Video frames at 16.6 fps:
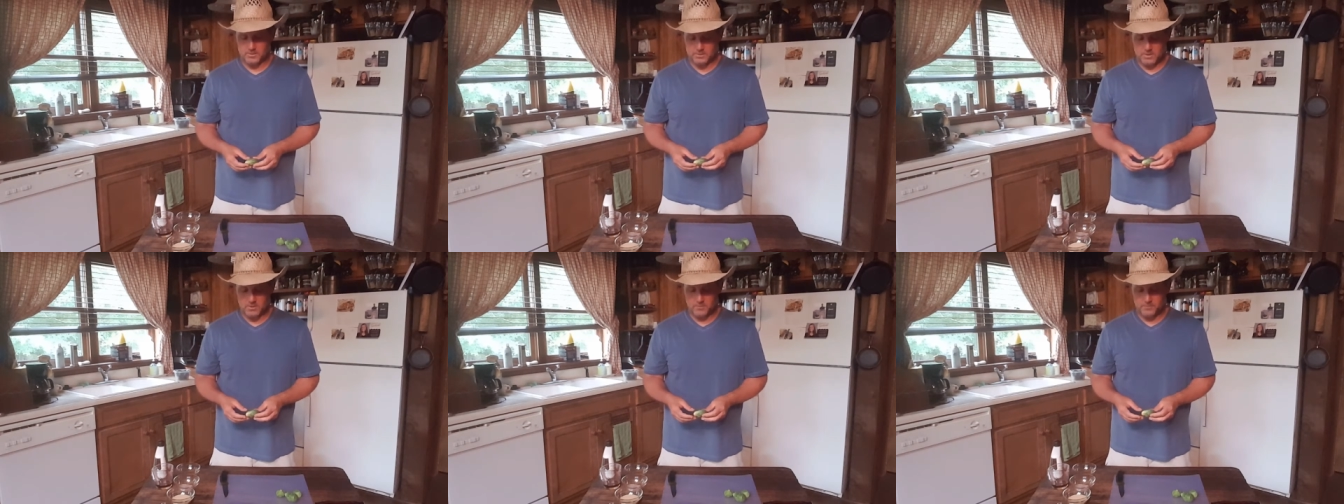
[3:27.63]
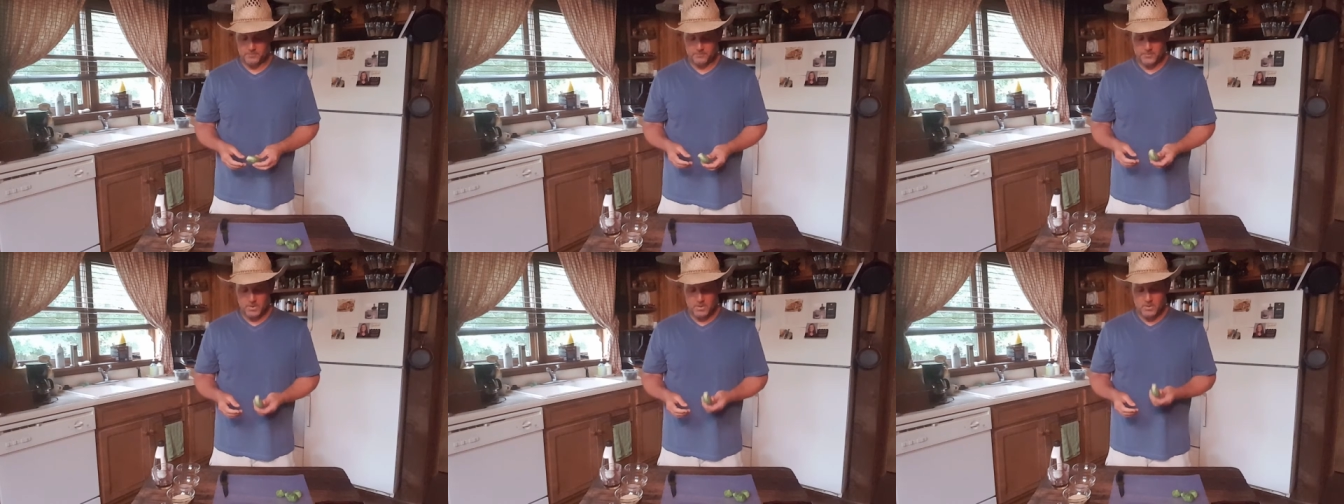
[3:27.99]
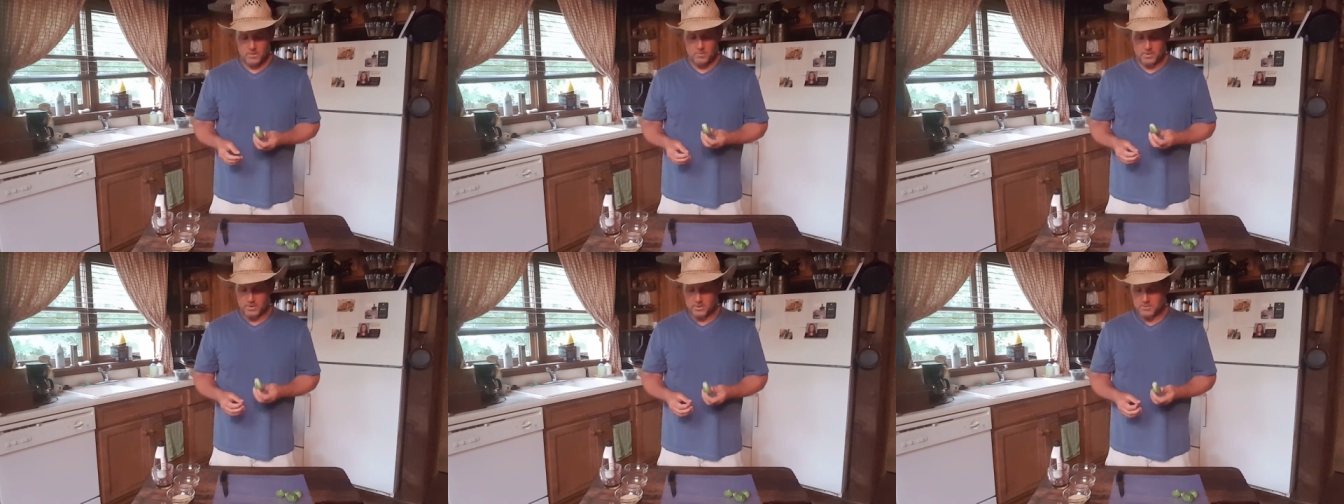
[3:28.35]
So,
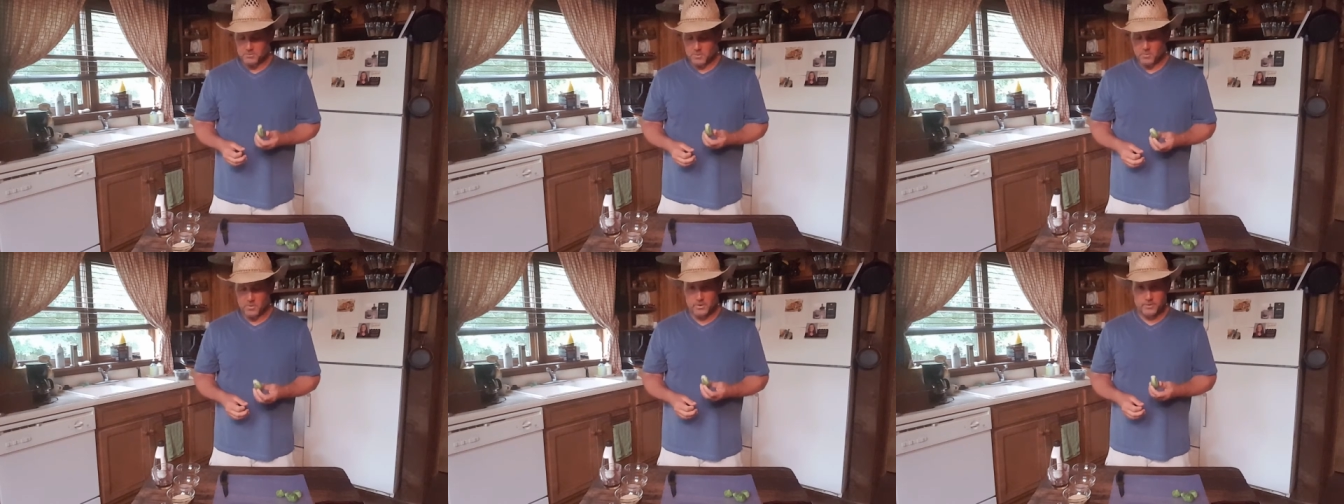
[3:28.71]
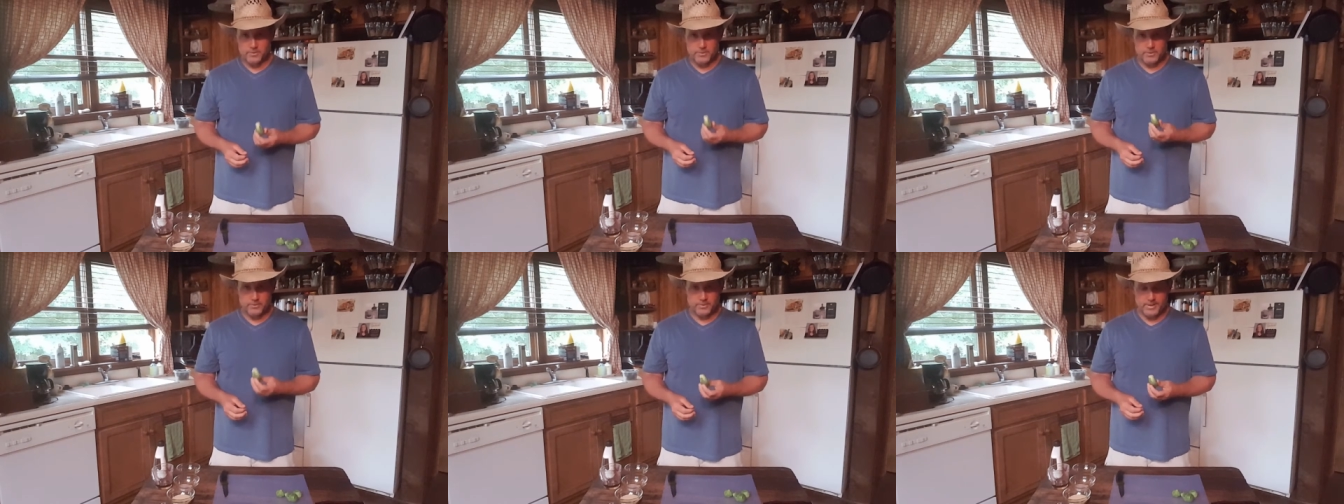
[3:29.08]
but here's what we're going to do